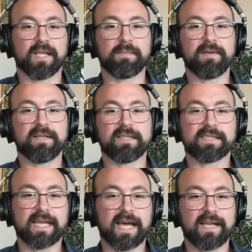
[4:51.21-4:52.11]
Well, let me read
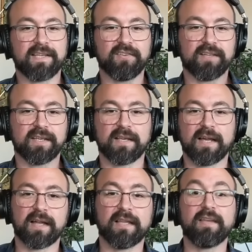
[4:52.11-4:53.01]
this ad. You can
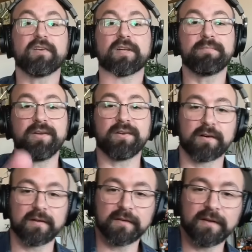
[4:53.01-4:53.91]
uh, leave your
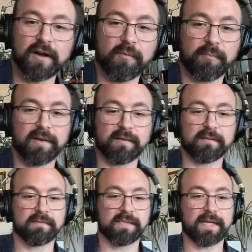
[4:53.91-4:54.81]
computer
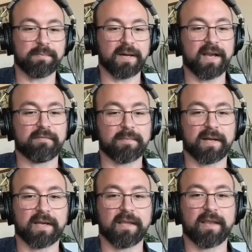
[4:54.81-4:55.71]
open. Say goodbye okay. to
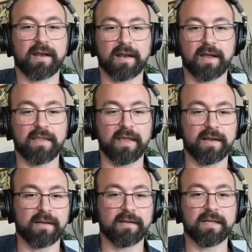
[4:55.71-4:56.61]
everybody, and then and
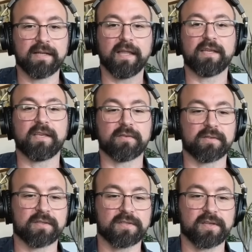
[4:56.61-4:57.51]
then thank you for
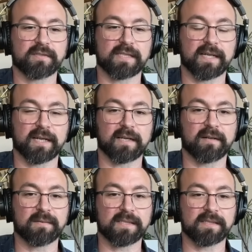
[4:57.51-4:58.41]
doing the show. Sick. I
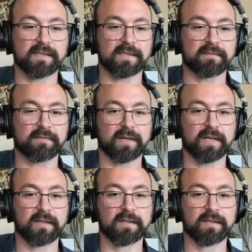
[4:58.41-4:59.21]
know it wasn't easy for you.